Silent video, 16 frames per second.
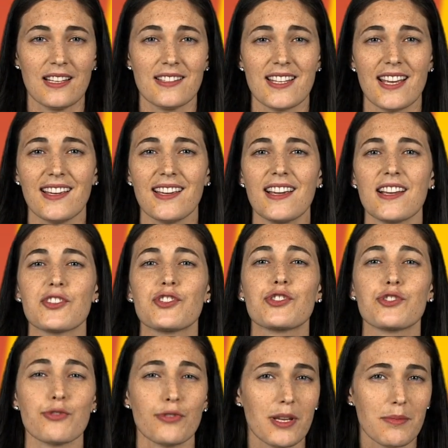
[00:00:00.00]
Taking
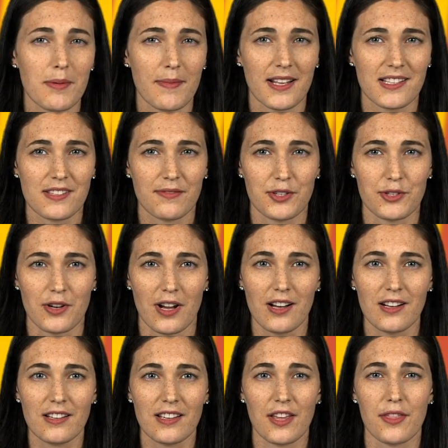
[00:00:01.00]
extreme amounts of a
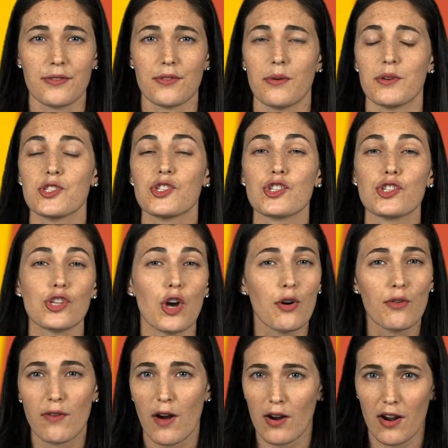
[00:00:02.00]
drug can throw it
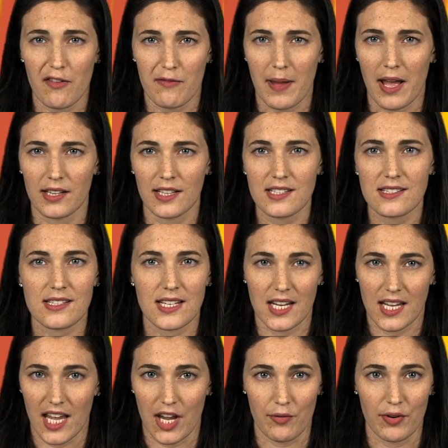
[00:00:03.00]
so far off balance that
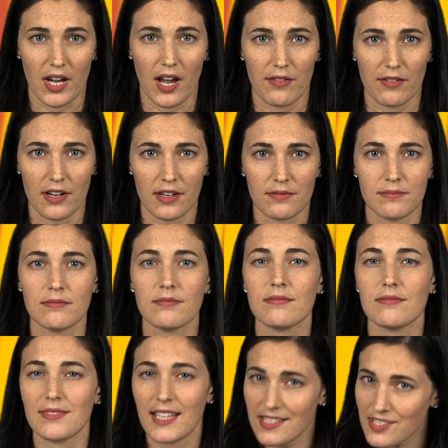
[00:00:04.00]
it can't recover.
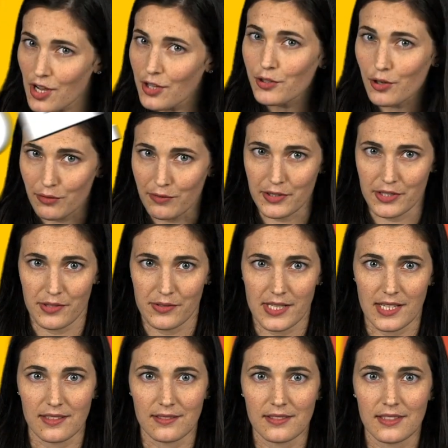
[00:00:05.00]
That's called
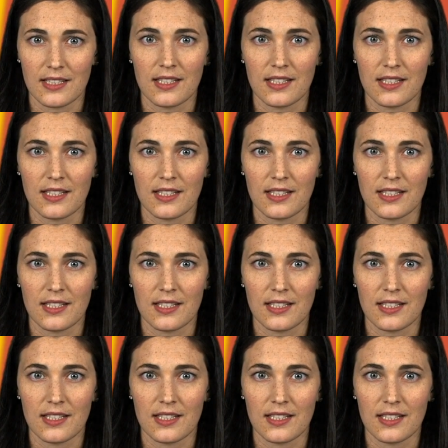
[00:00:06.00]
overdosing.